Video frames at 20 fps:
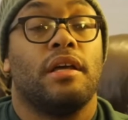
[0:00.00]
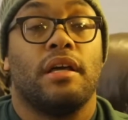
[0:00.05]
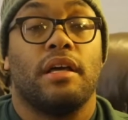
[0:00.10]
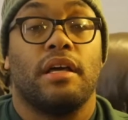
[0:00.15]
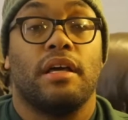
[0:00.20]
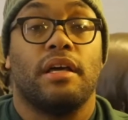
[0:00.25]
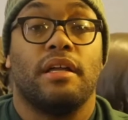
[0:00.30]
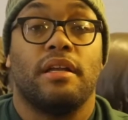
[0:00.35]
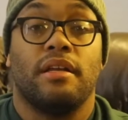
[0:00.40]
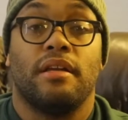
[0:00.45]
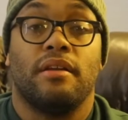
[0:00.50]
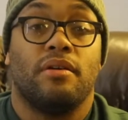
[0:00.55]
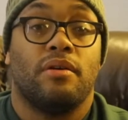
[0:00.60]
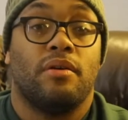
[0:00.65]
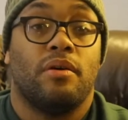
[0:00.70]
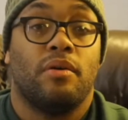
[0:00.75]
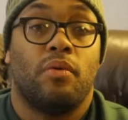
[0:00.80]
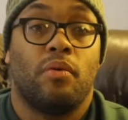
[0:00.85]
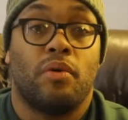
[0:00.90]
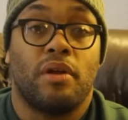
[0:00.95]
And
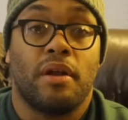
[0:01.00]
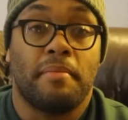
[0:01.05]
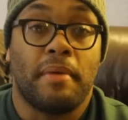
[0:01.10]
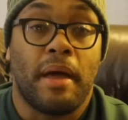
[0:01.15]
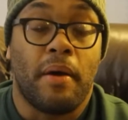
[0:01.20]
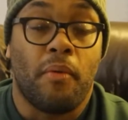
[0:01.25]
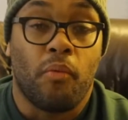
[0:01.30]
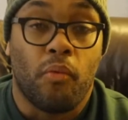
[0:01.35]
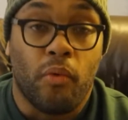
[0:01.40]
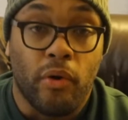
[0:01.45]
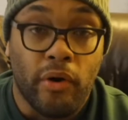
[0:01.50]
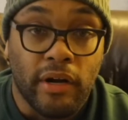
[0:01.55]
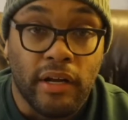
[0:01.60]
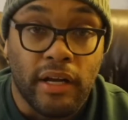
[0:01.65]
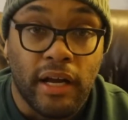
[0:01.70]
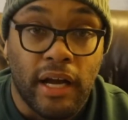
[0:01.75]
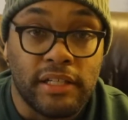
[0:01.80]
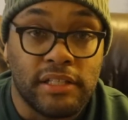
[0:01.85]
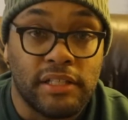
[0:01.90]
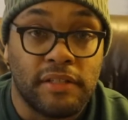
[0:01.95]
when I'm at work,
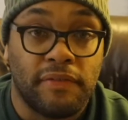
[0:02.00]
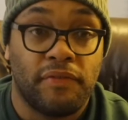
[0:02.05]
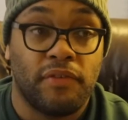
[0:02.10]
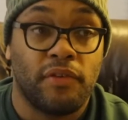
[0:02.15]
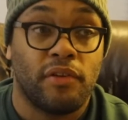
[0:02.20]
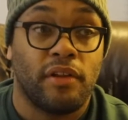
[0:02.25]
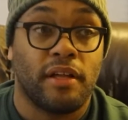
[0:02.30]
I just feel